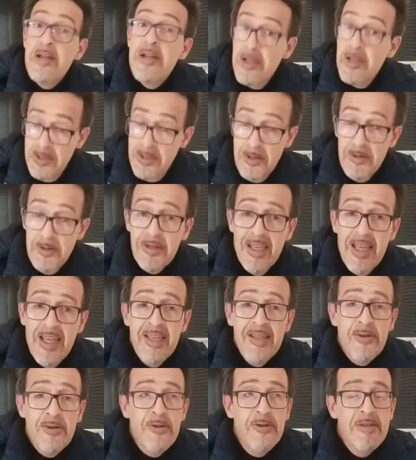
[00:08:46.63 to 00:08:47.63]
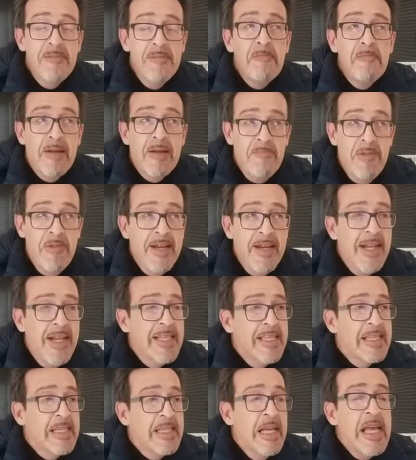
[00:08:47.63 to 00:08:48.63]
So they called
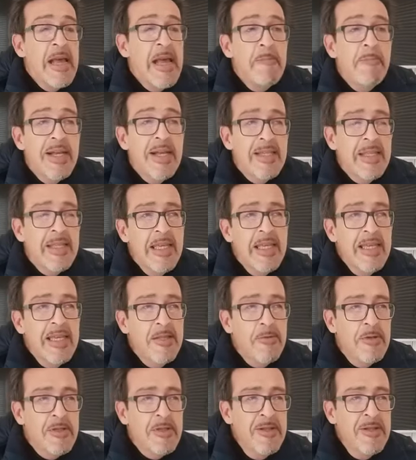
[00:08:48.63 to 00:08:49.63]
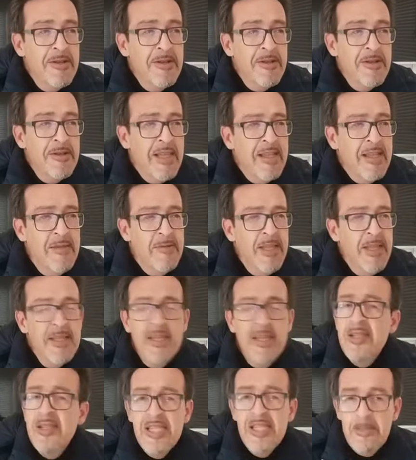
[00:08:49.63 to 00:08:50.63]
barbarians. But it was not, they
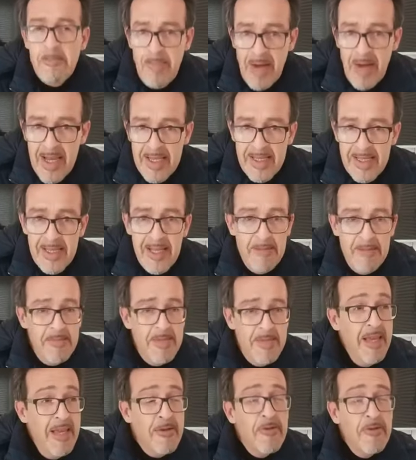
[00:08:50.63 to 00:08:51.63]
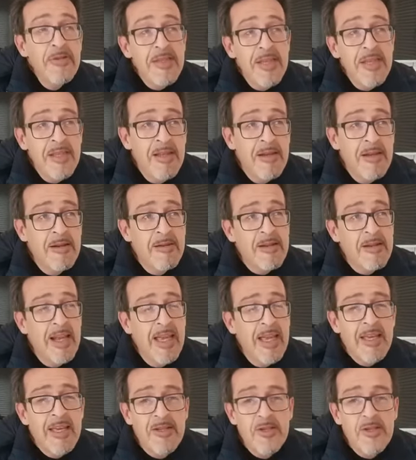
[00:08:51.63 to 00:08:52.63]
didn't despise them. They consider
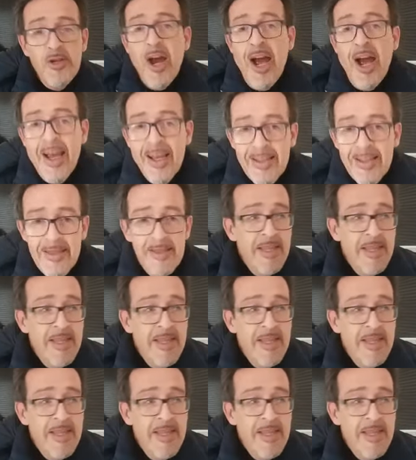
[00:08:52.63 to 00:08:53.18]
like child.